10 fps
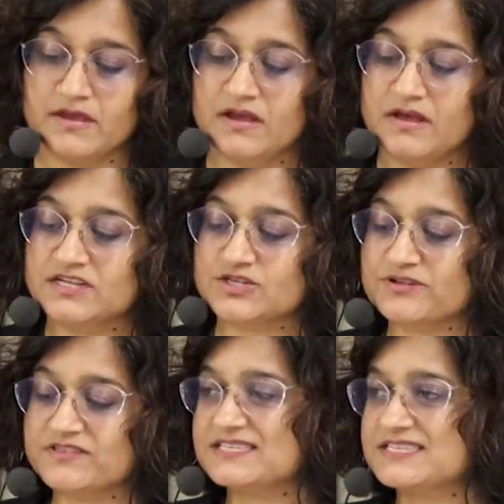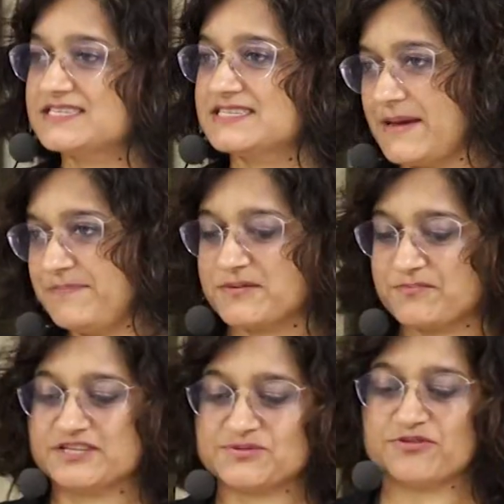So what the skeptic
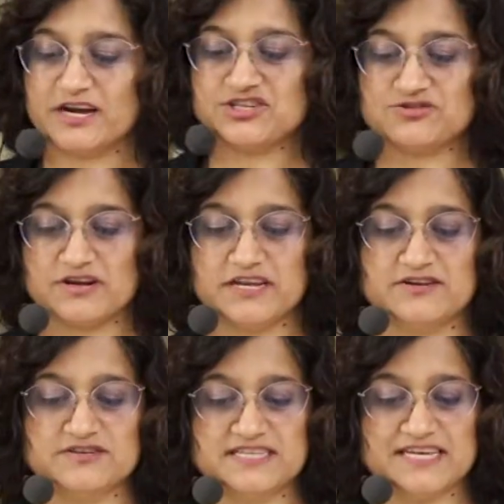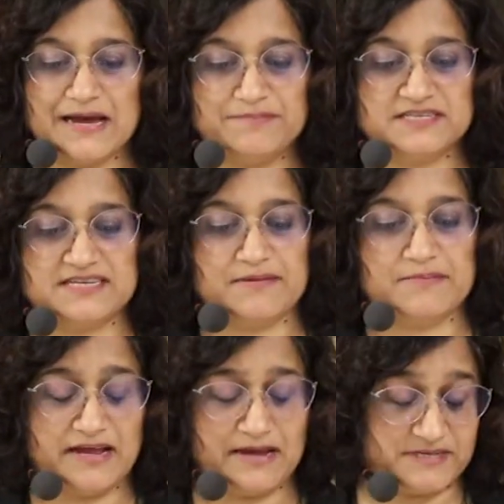puts pressure on here is the
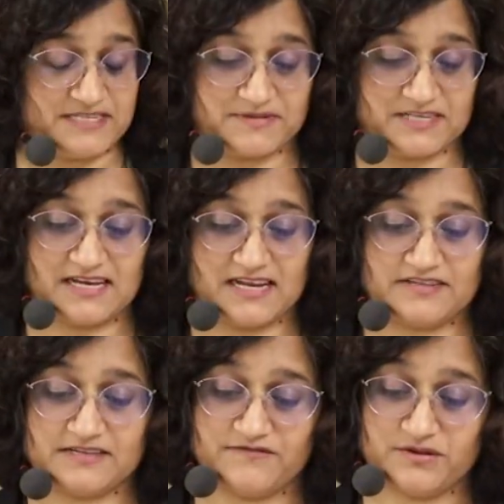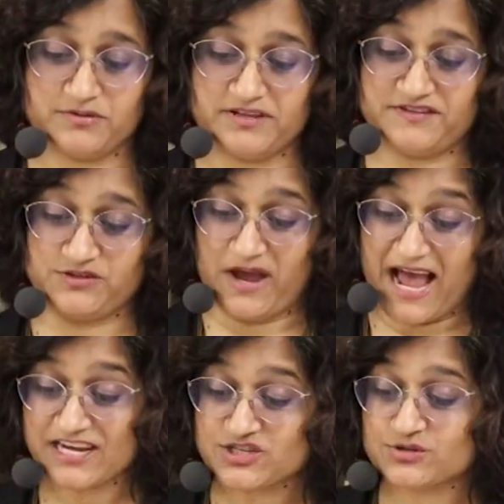epistemic status of the beliefs you
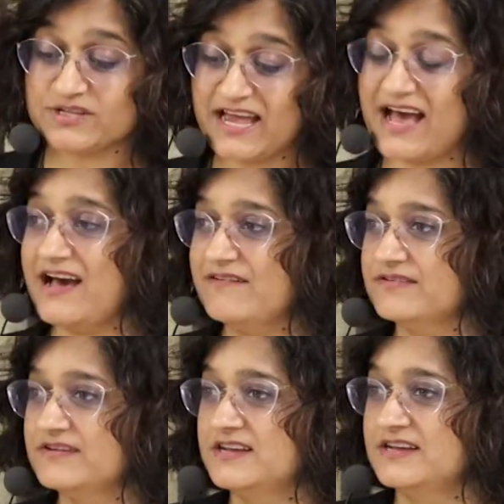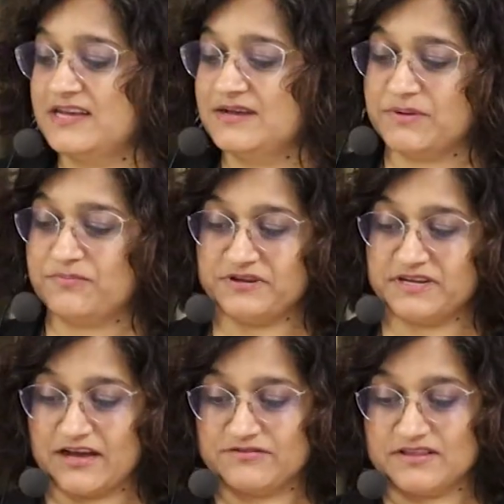actually have, by pointing
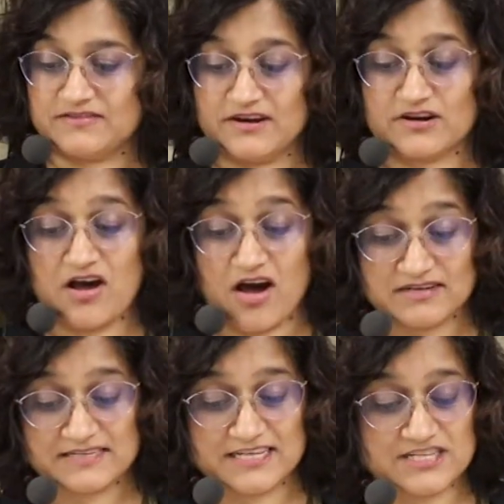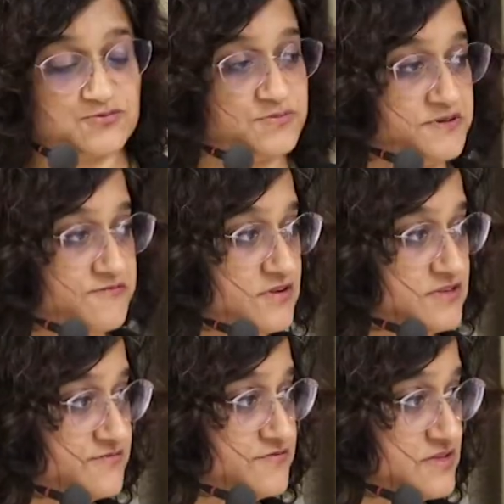out that their contents would be false
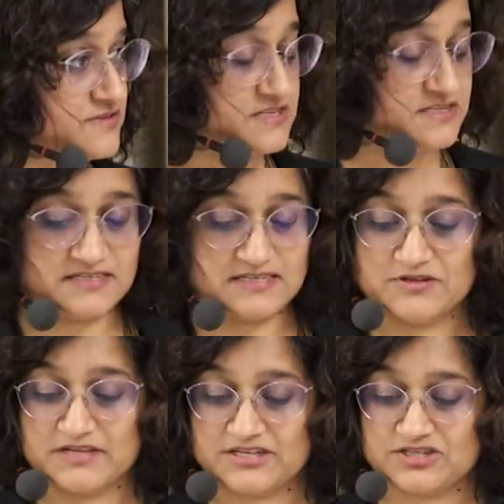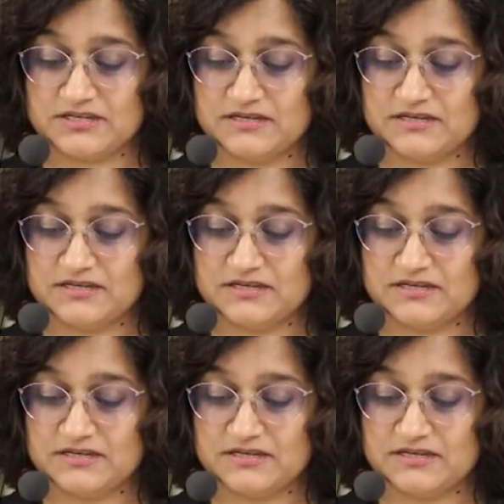if you lived in a simulation.